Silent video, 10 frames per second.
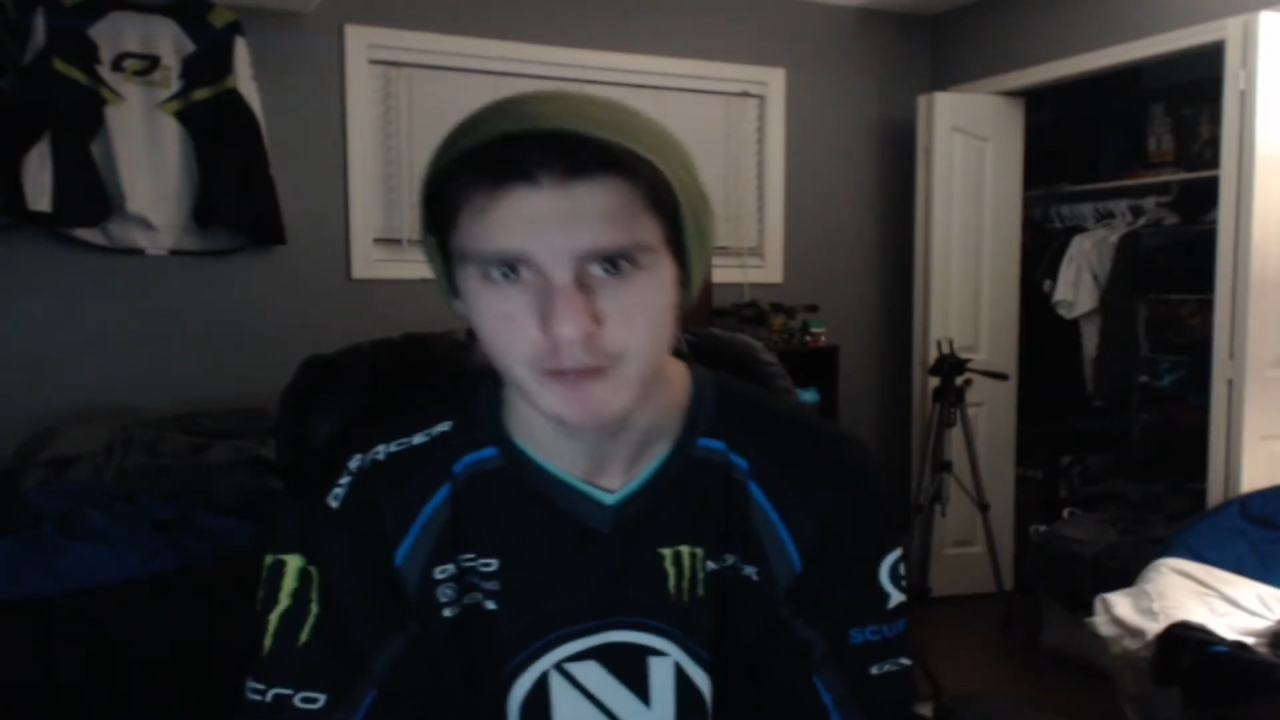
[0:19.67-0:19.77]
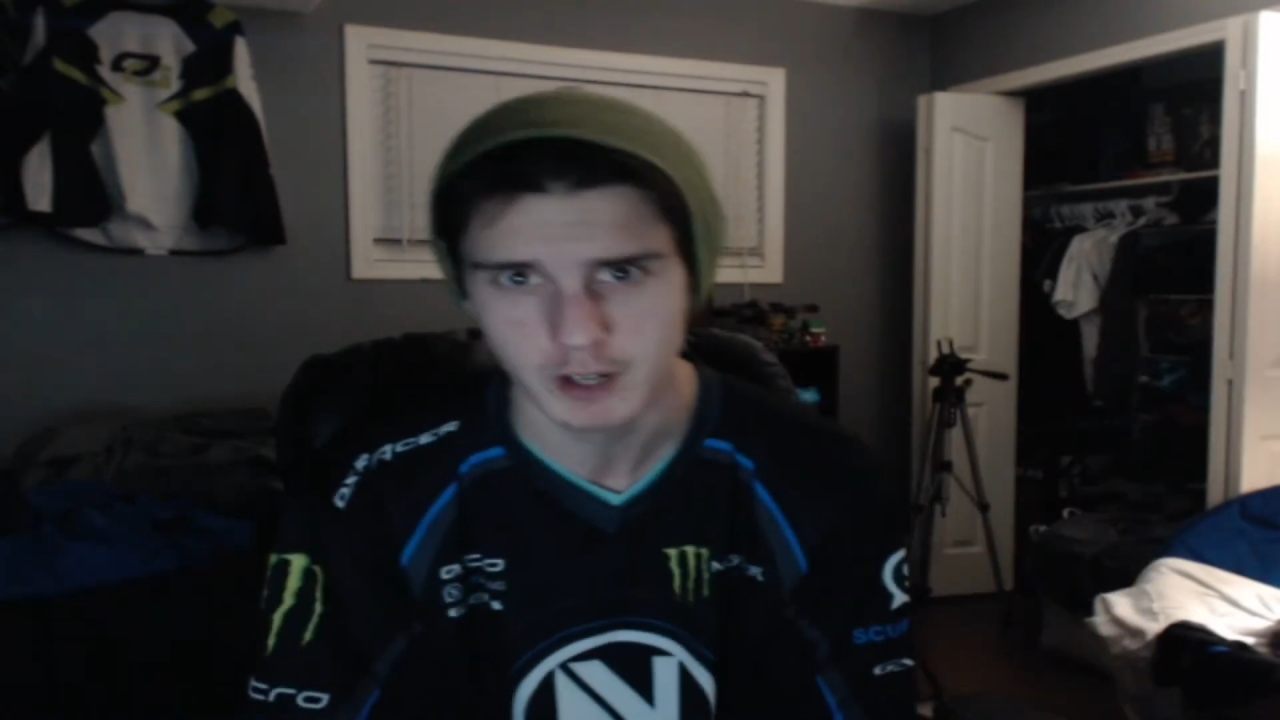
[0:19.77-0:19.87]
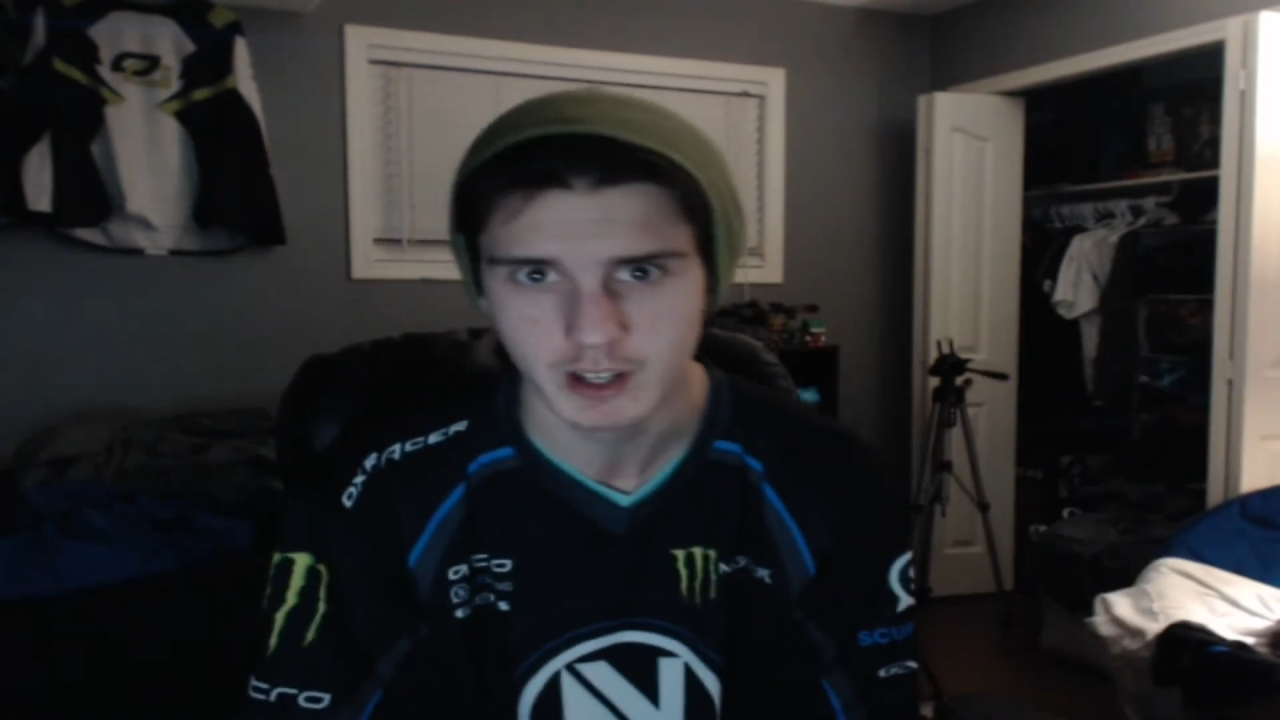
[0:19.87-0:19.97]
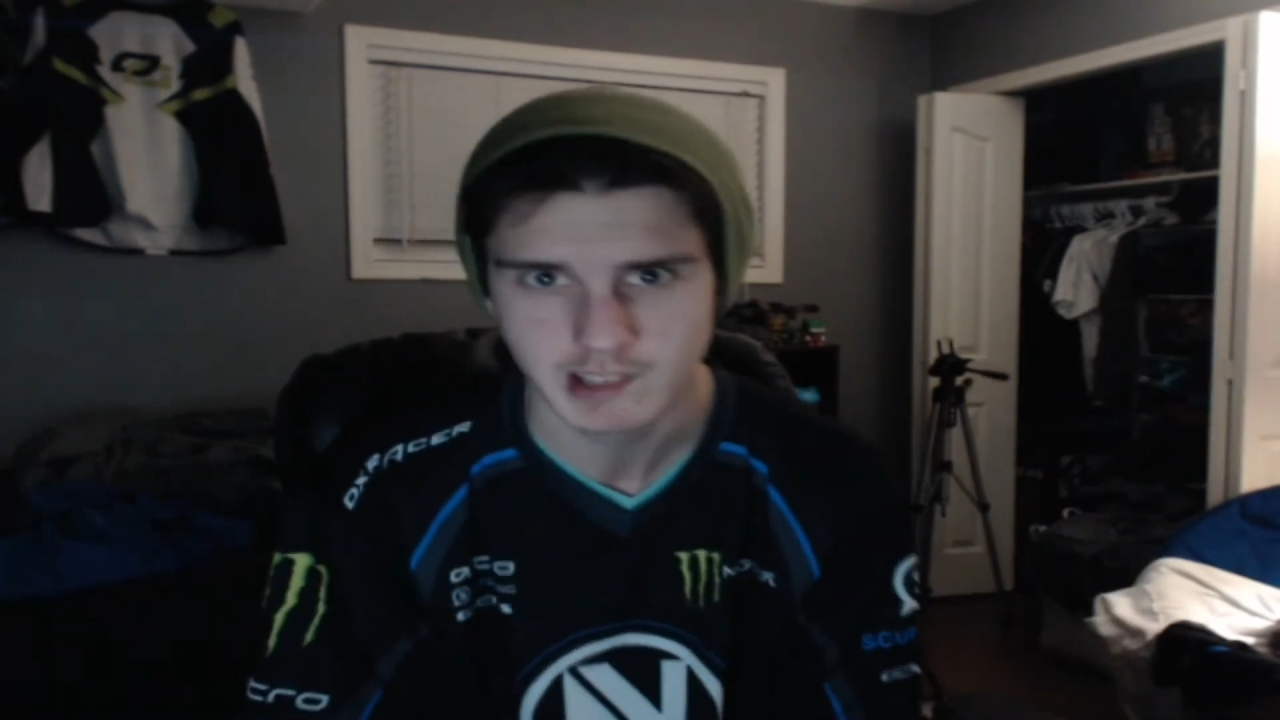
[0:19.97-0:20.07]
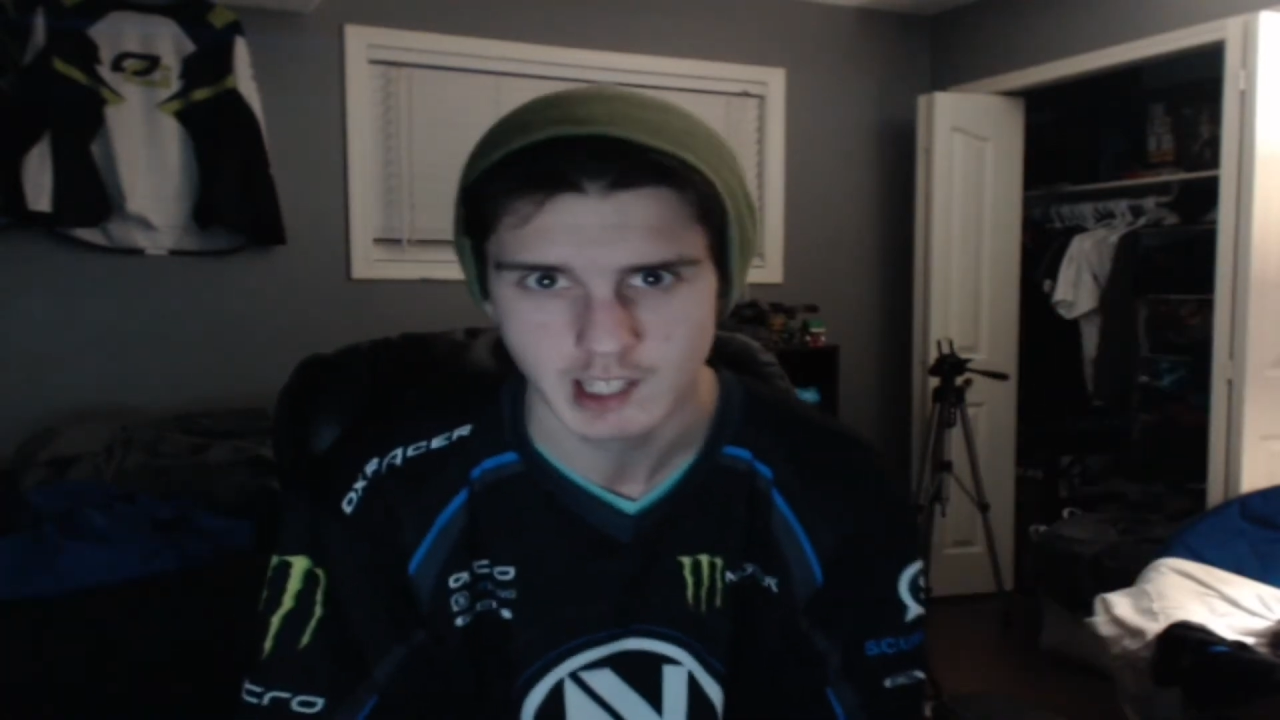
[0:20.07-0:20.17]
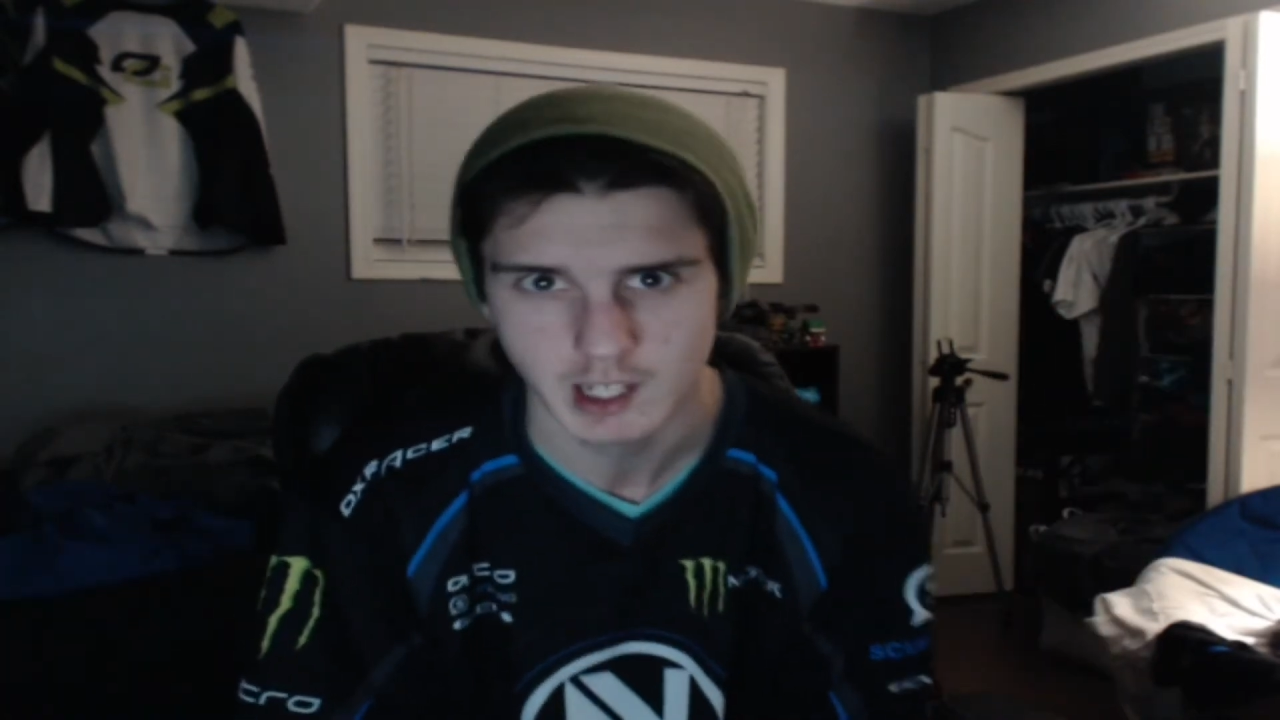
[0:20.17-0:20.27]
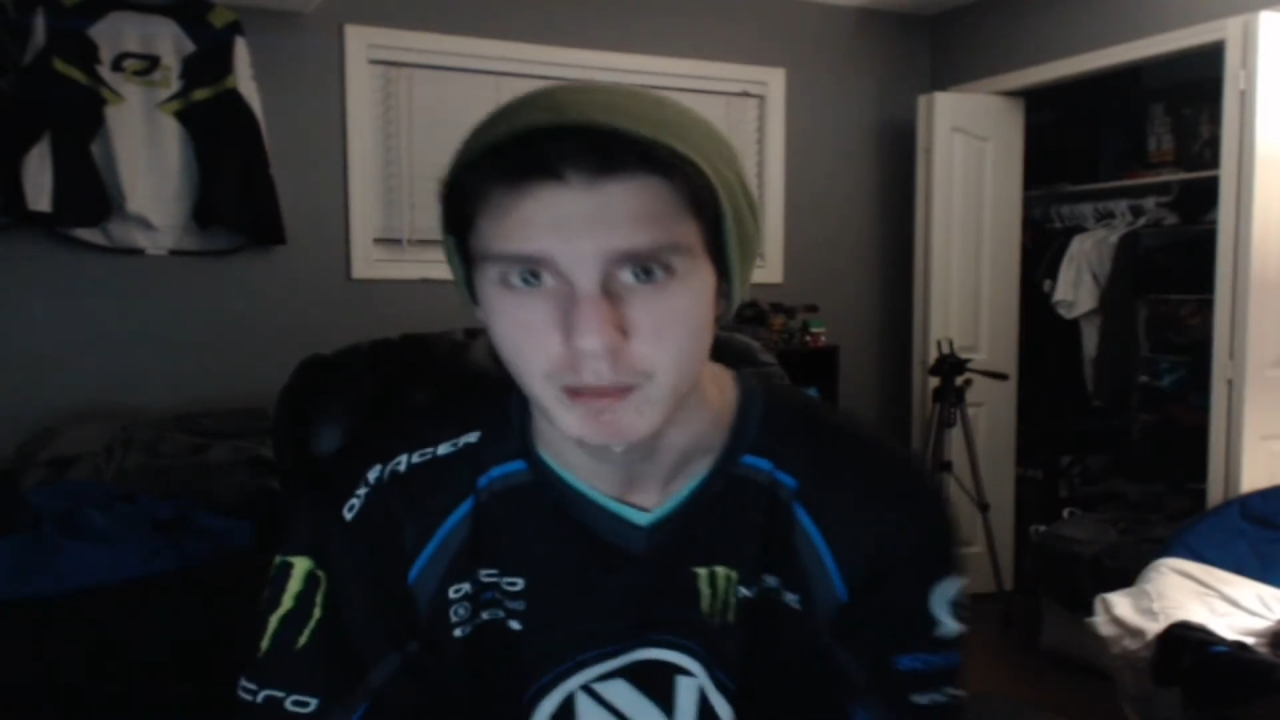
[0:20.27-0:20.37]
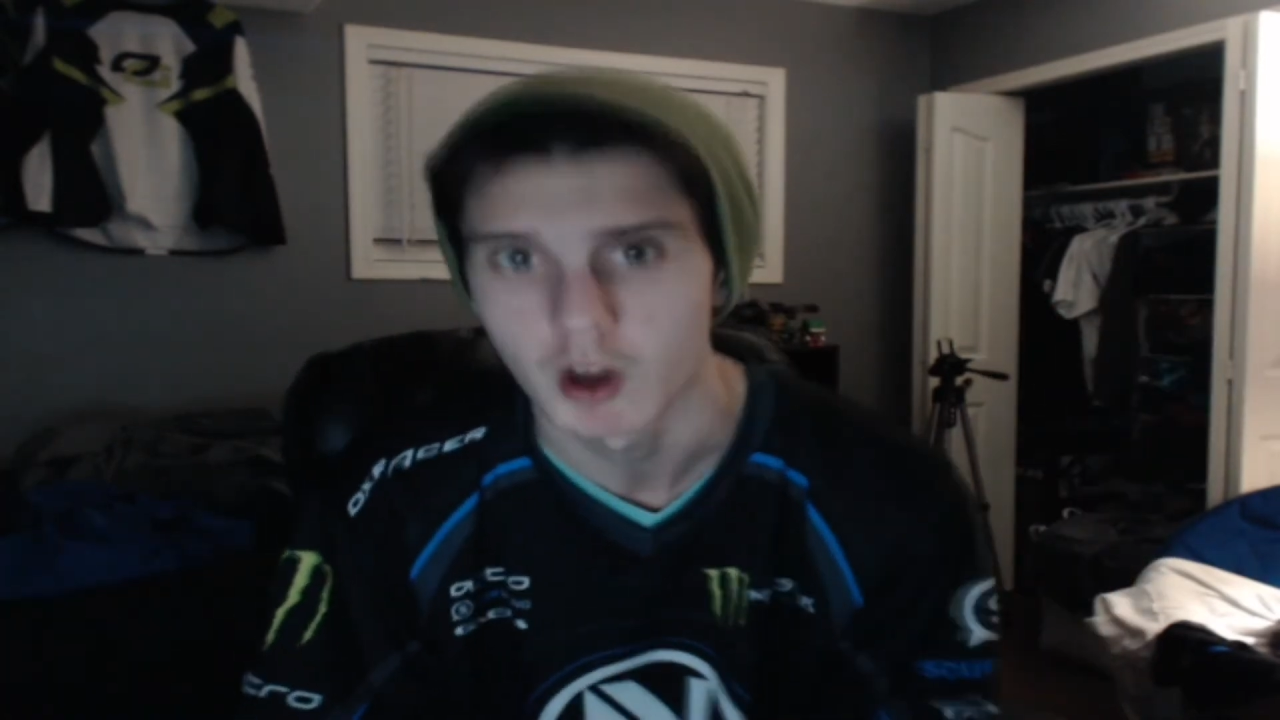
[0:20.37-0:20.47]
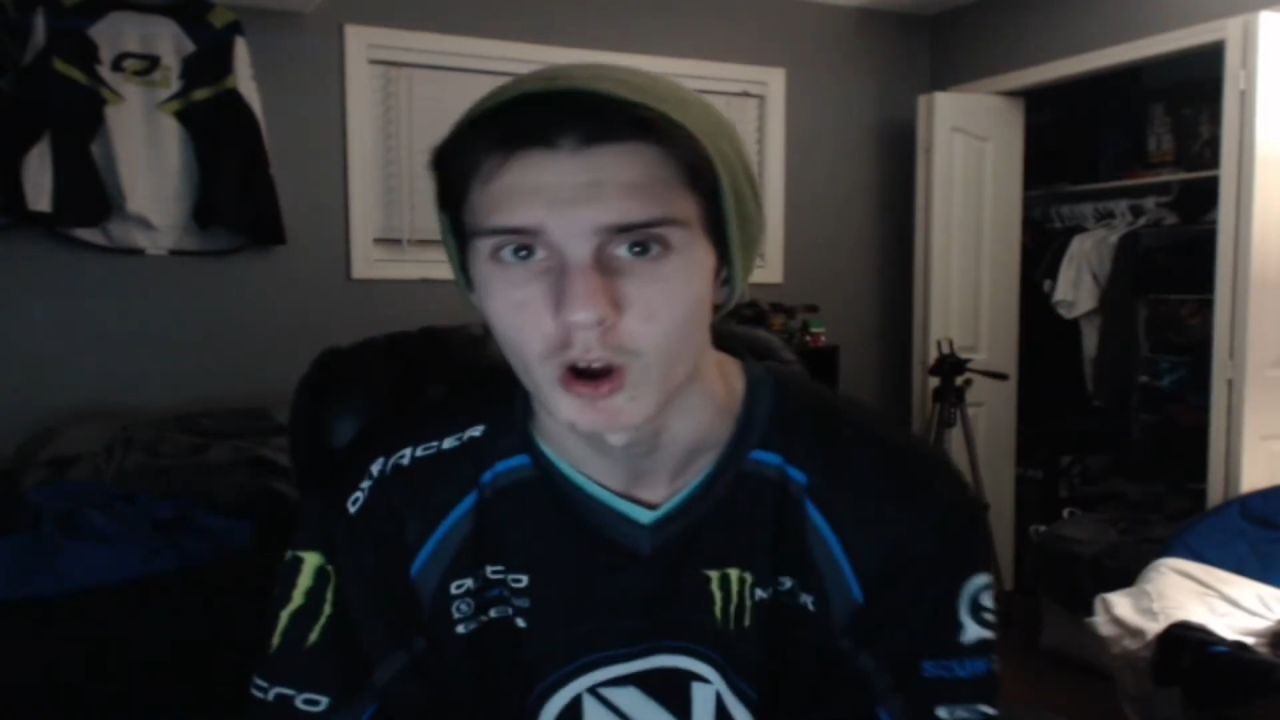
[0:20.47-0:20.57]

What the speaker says: very excited about